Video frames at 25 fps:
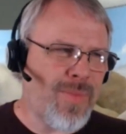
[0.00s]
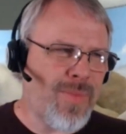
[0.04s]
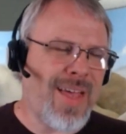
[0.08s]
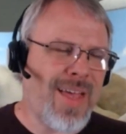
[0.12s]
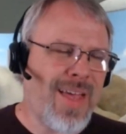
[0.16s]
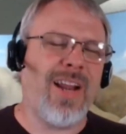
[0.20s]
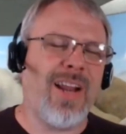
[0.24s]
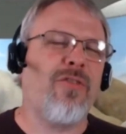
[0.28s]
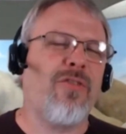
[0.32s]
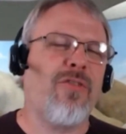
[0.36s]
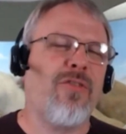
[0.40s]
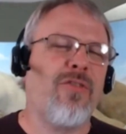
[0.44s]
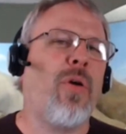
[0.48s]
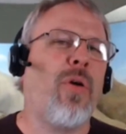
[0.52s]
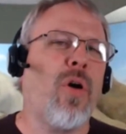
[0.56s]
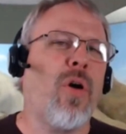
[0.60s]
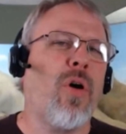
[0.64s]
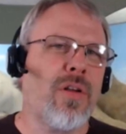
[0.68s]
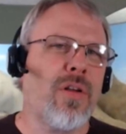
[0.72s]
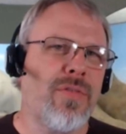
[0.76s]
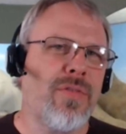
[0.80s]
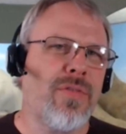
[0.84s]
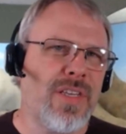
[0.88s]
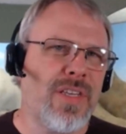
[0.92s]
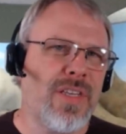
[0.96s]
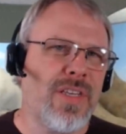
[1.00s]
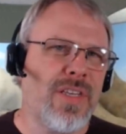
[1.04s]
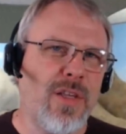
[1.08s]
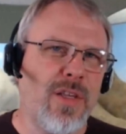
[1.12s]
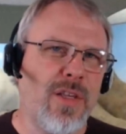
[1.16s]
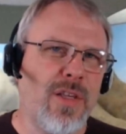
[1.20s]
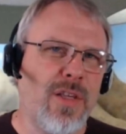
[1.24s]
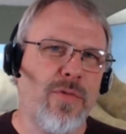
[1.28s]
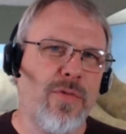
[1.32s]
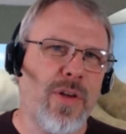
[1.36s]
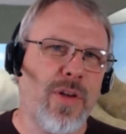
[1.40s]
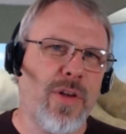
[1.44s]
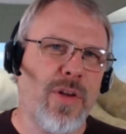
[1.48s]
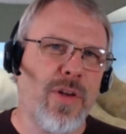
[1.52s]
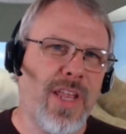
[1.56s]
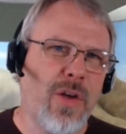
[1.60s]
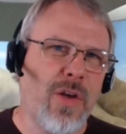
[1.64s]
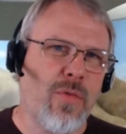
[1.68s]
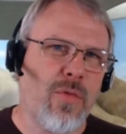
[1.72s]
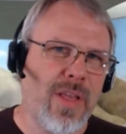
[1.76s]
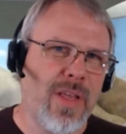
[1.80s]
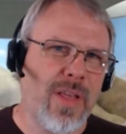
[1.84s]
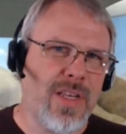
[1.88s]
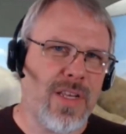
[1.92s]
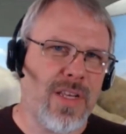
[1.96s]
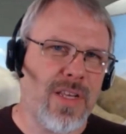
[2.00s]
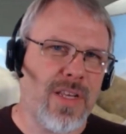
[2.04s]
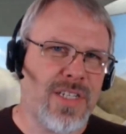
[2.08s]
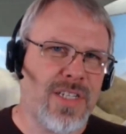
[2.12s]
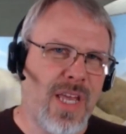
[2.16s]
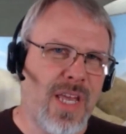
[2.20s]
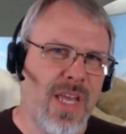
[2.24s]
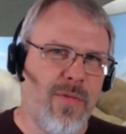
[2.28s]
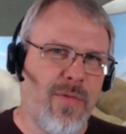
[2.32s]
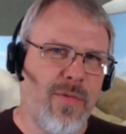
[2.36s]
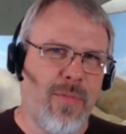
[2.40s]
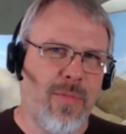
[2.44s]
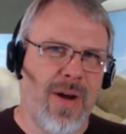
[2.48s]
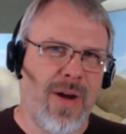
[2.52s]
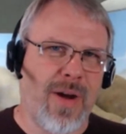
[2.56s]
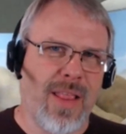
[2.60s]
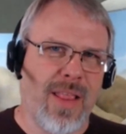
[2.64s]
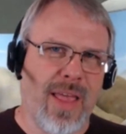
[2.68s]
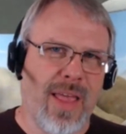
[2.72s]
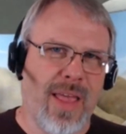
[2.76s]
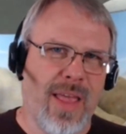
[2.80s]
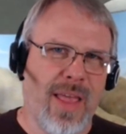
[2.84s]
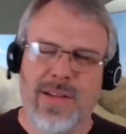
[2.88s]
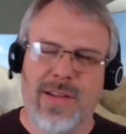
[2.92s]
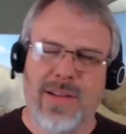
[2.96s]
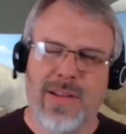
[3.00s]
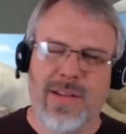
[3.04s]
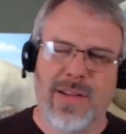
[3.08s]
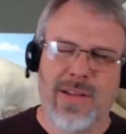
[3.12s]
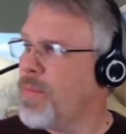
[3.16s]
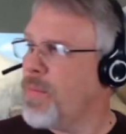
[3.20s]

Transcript: kind of part of the deal for getting real estate for my layout.